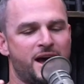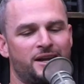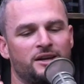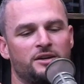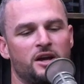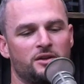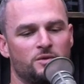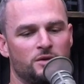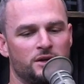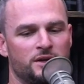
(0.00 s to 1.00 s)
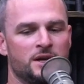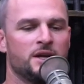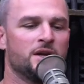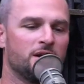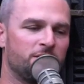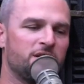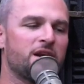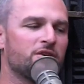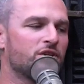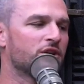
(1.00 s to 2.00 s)
Adding another one, I mean,
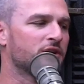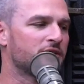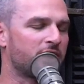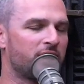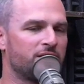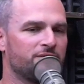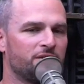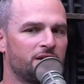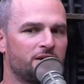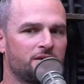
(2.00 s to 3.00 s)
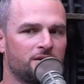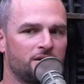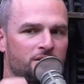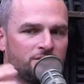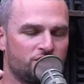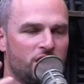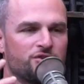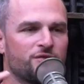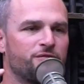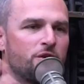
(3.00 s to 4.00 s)
yeah, you could kind of like uh,
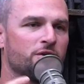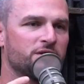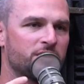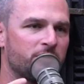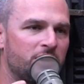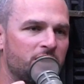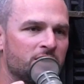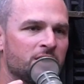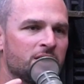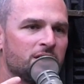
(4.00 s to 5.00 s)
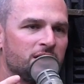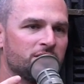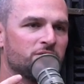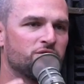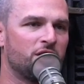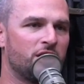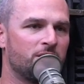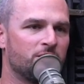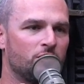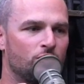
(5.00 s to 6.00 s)
change your focus a bit in the
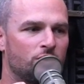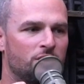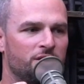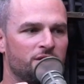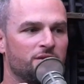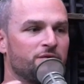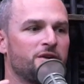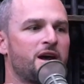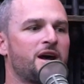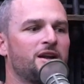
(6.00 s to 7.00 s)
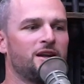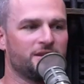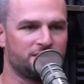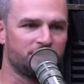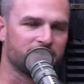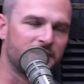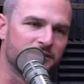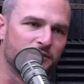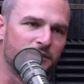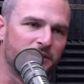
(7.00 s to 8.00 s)
gym or you know if you added like six
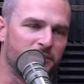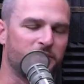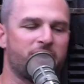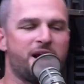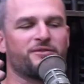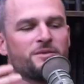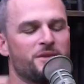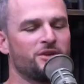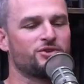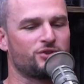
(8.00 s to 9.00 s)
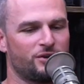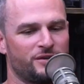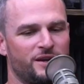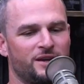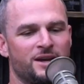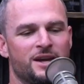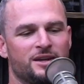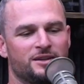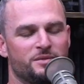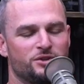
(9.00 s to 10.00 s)
days a week but you'd have to make sure that
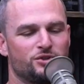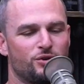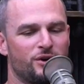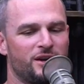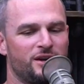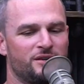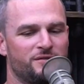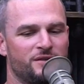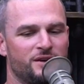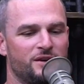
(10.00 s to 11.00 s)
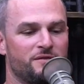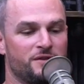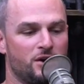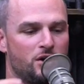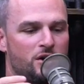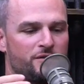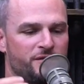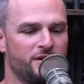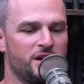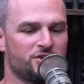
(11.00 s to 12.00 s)
the majority of of the hard
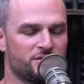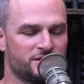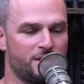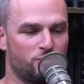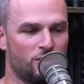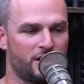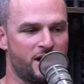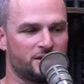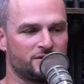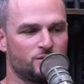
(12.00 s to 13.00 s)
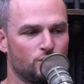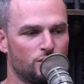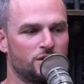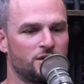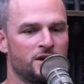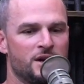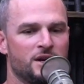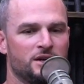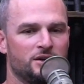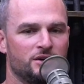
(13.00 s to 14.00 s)
foundational type workouts were
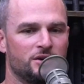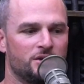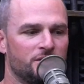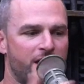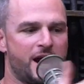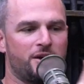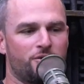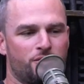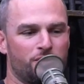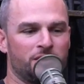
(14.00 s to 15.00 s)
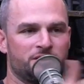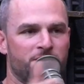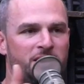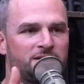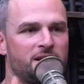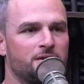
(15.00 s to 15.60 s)
you know adequately spaced out